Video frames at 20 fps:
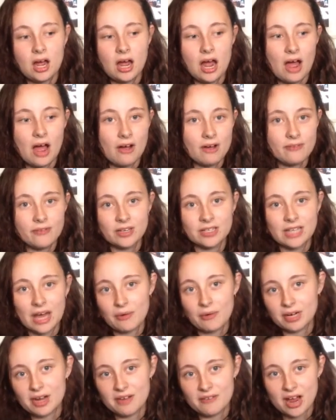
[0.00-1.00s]
However, they
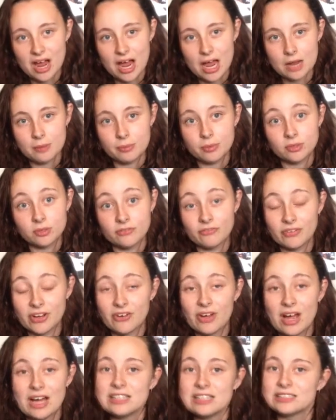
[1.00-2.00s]
were never able to
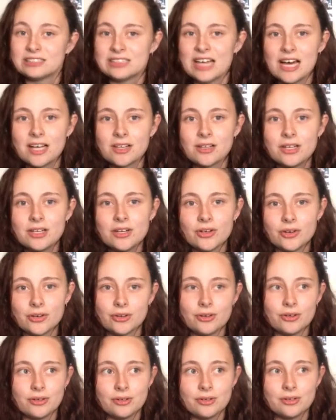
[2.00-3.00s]
figure out exactly
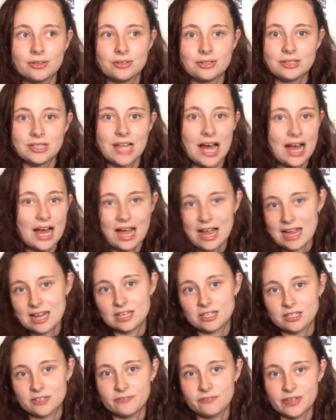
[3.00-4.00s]
who that
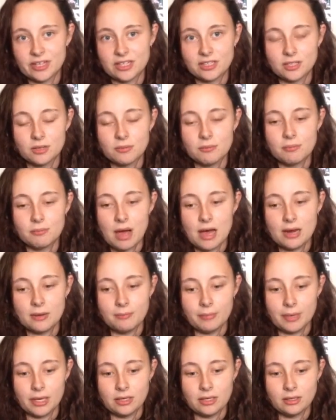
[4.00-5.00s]
8th victim might
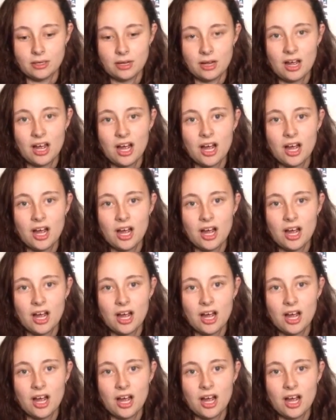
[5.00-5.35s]
have been.